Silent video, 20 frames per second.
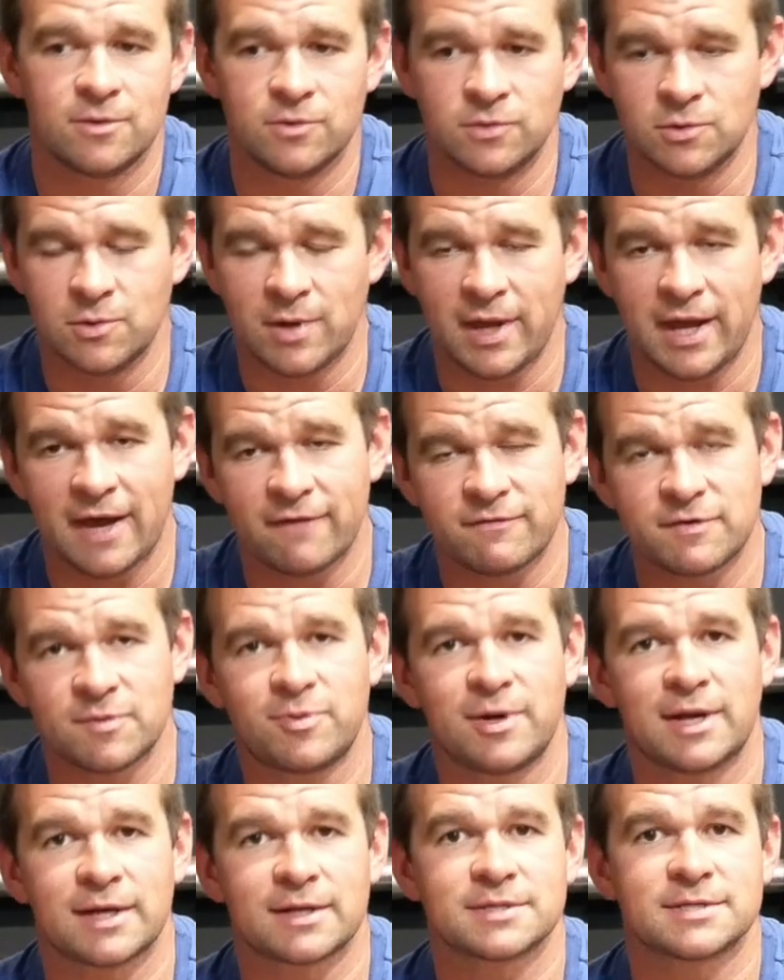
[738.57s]
You have to
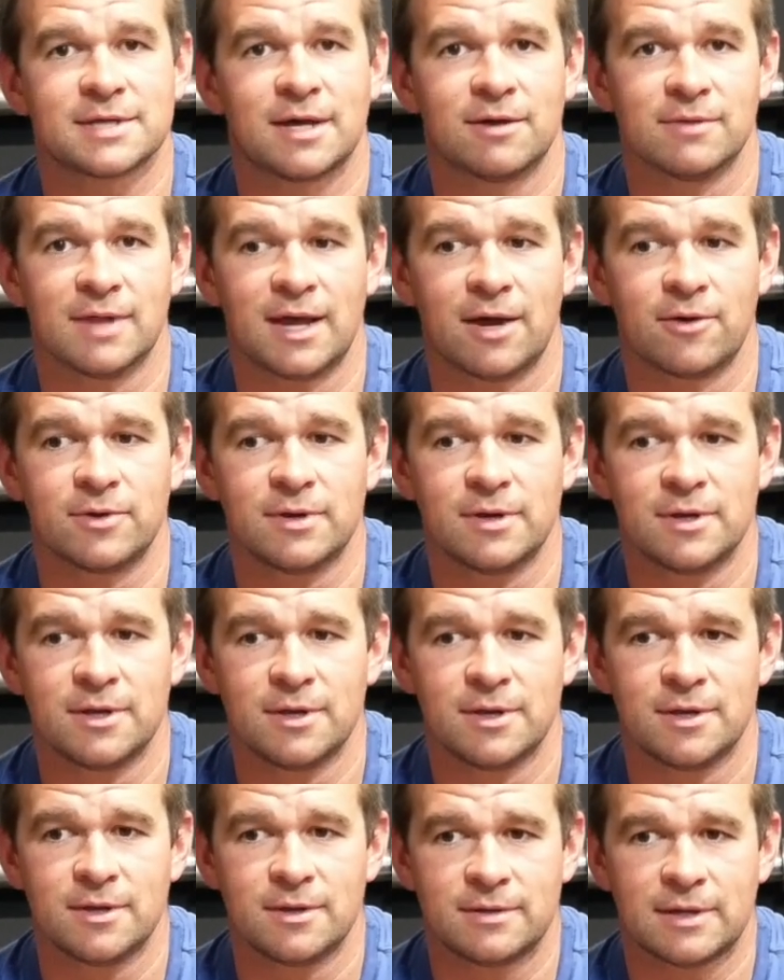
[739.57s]
practice out loud.
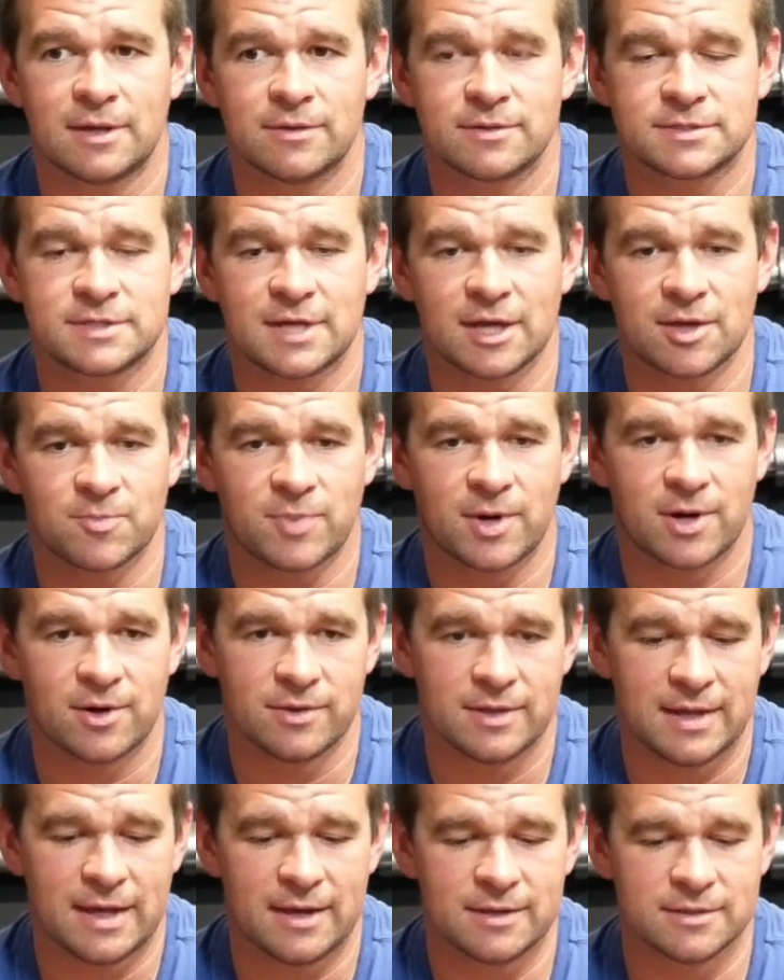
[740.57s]
Now, the second part
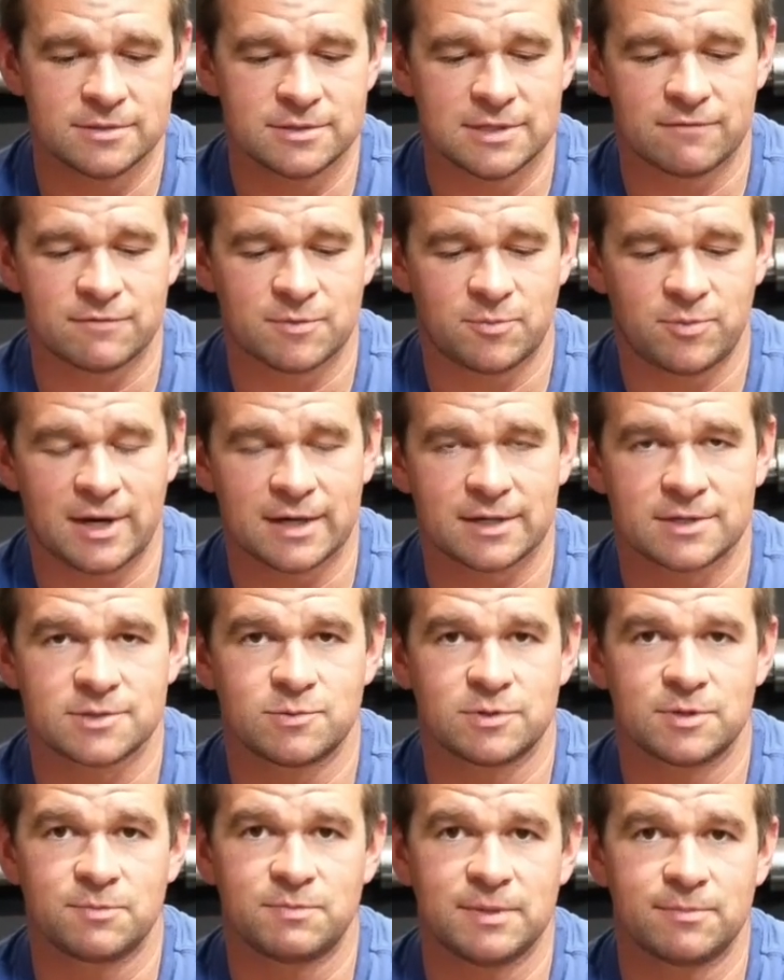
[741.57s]
of that is you have to practice
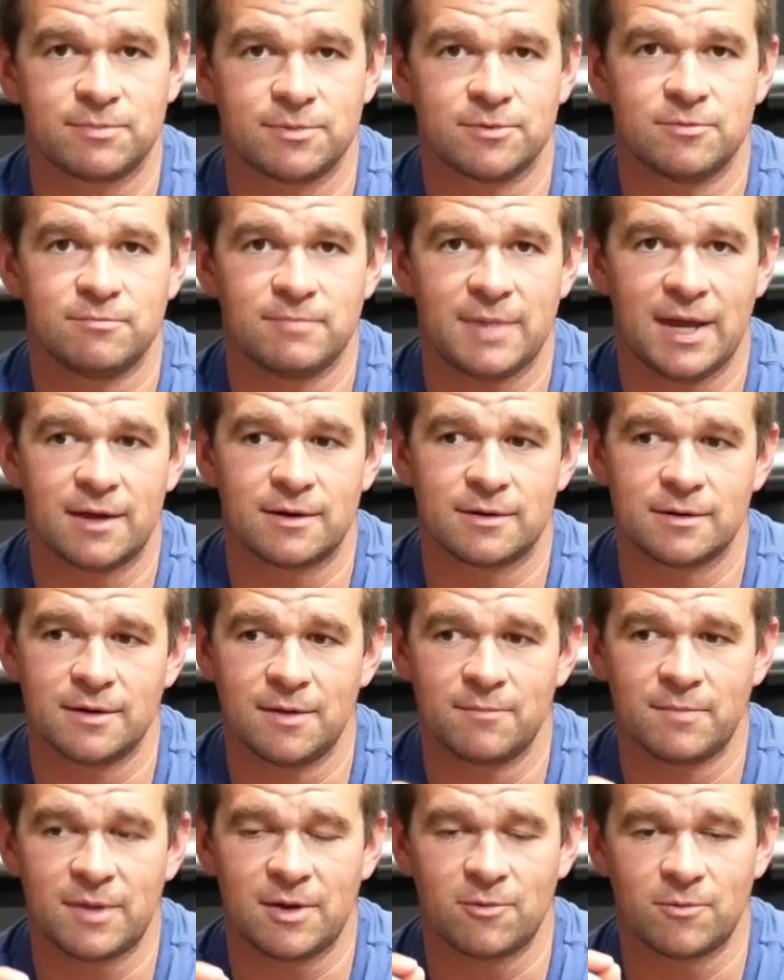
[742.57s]
with the people who matter.
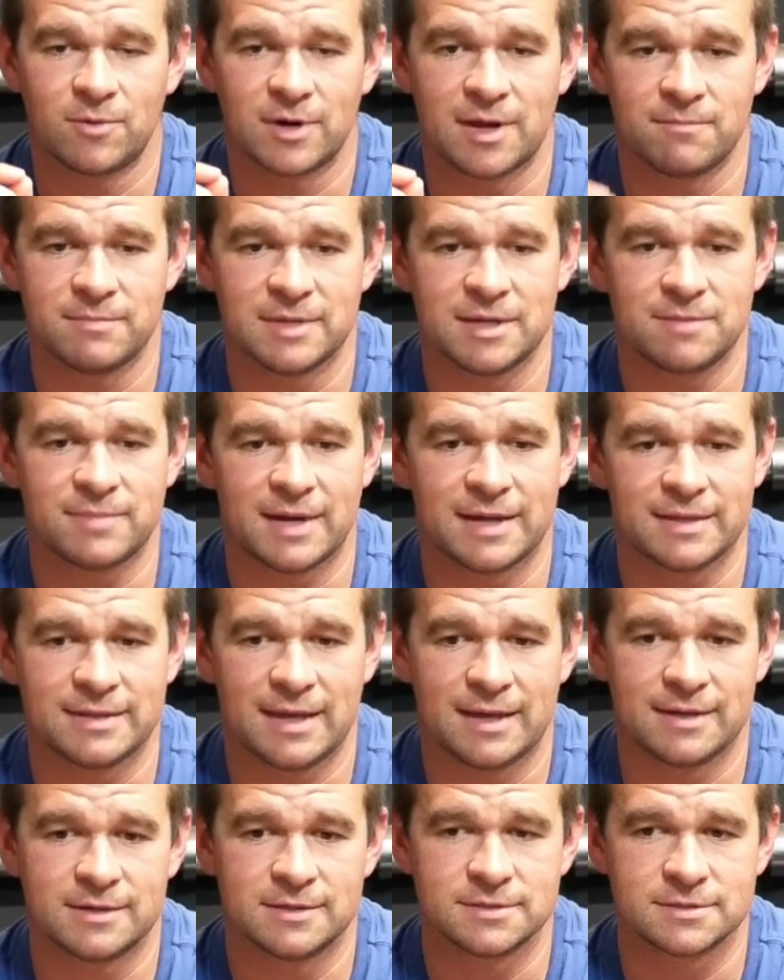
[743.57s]
And what I mean by
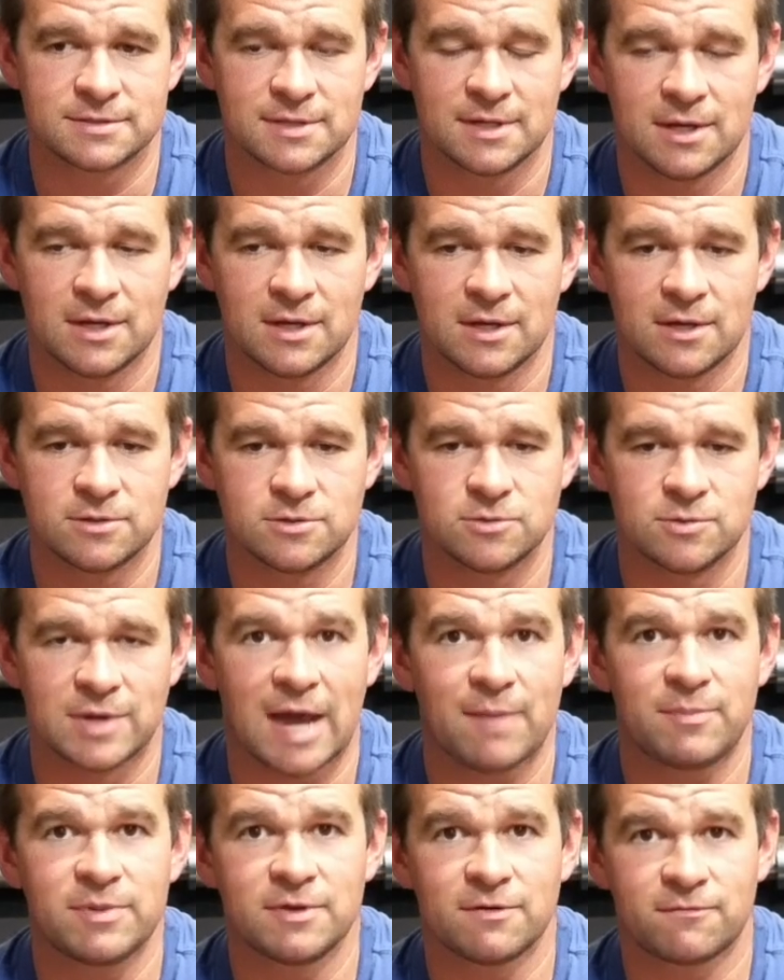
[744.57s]
that is, do
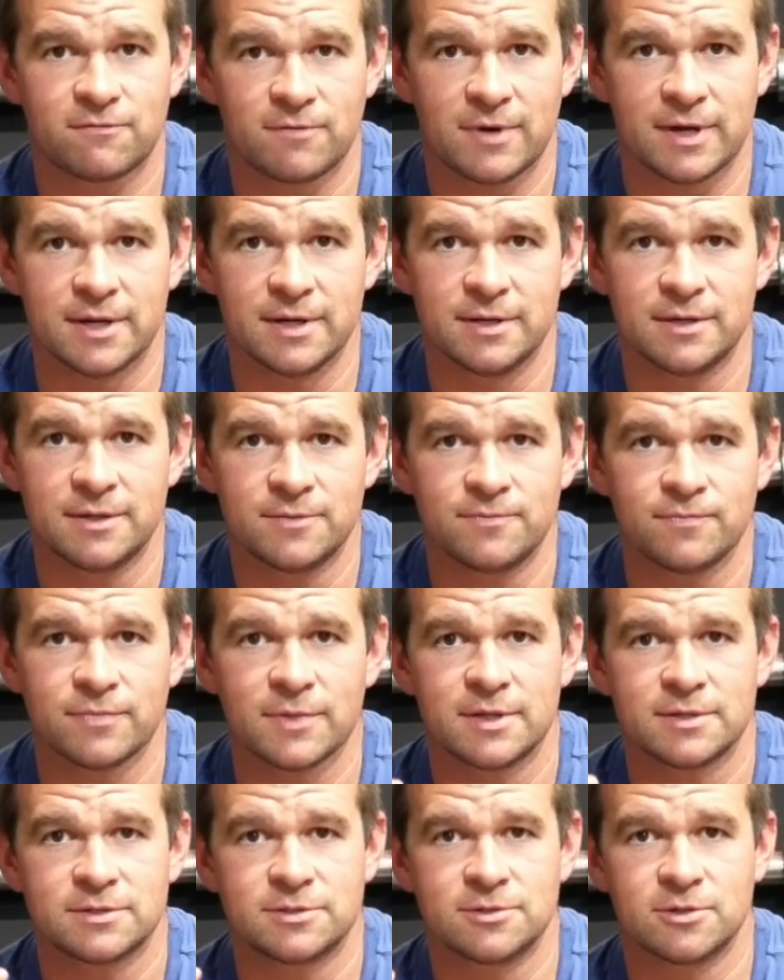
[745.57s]
not be afraid
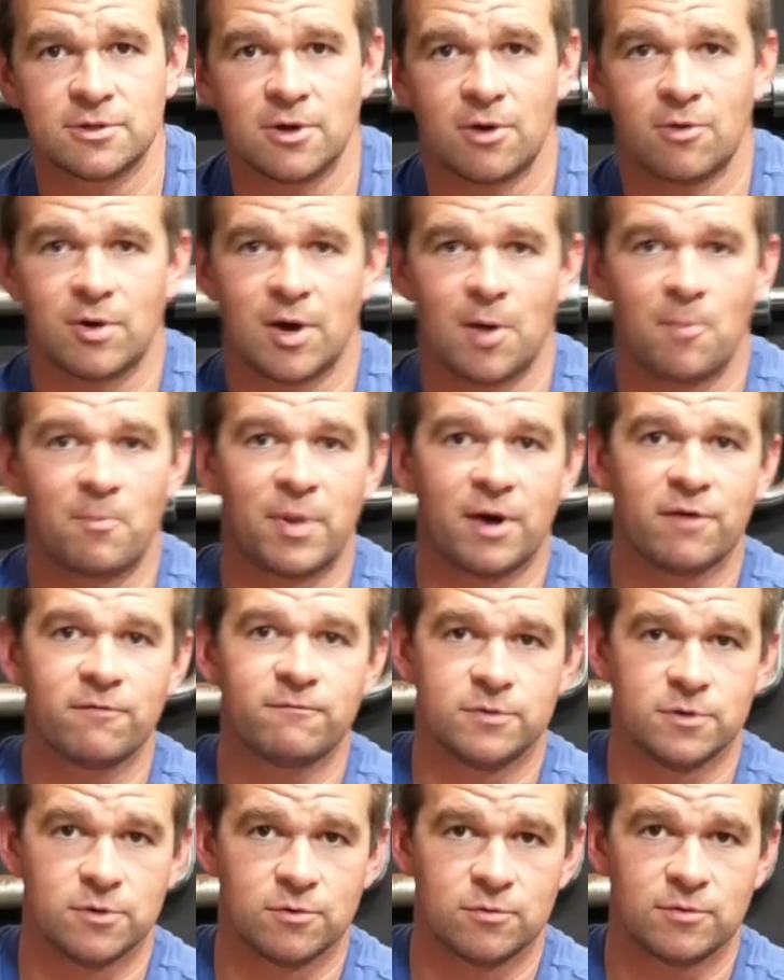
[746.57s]
to go
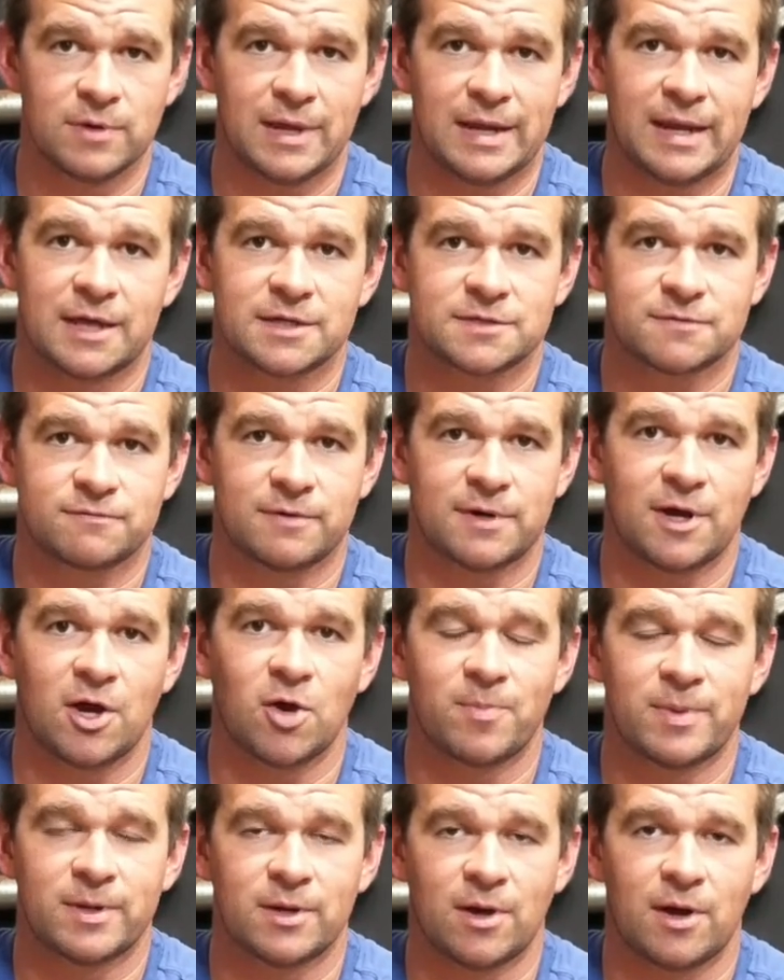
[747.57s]
above you and ask for
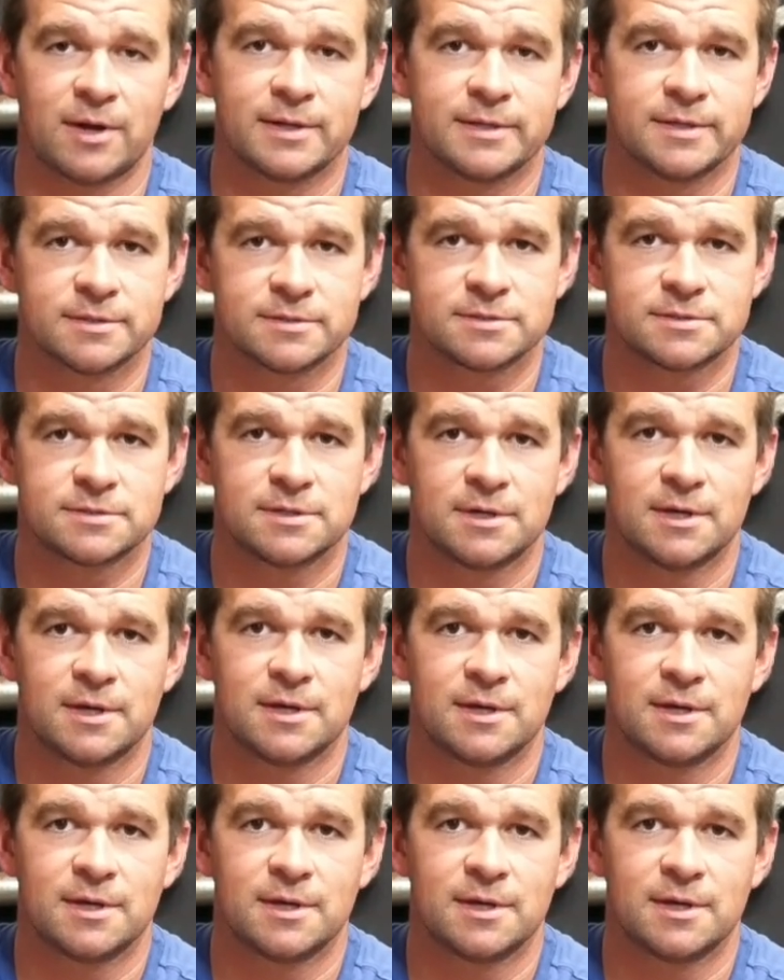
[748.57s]
help and audience